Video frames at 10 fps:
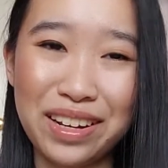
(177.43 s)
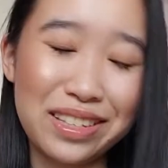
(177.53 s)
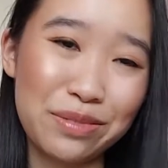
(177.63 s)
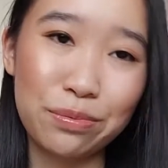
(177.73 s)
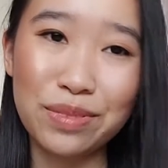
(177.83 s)

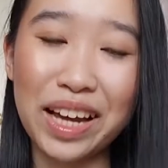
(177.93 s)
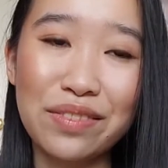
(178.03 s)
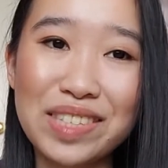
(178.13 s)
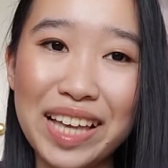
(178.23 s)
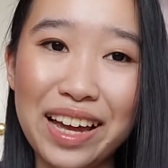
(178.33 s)
It's kind of
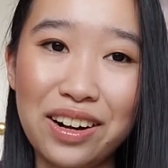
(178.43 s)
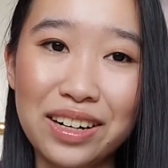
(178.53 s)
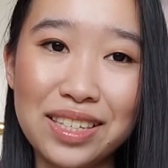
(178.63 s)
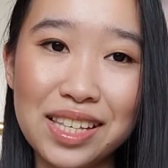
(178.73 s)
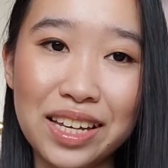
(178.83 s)
sad,
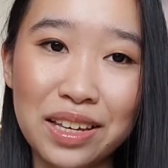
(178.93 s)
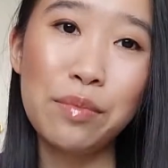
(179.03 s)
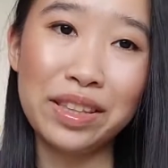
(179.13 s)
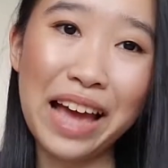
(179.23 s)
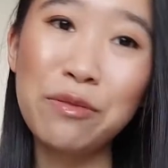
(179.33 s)
honestly.
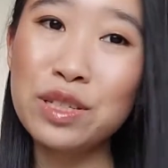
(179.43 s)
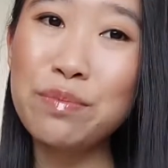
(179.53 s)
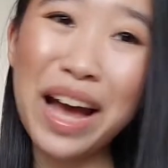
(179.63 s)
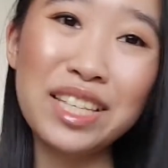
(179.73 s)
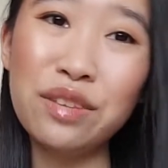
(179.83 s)
But that was a
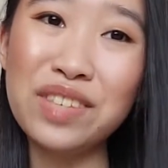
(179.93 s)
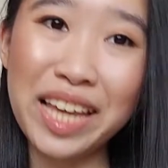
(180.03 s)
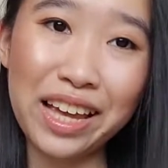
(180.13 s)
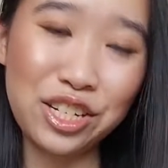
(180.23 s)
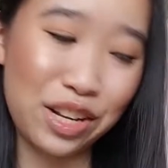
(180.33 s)
massive
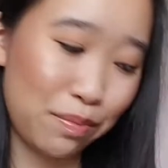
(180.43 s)
tangent.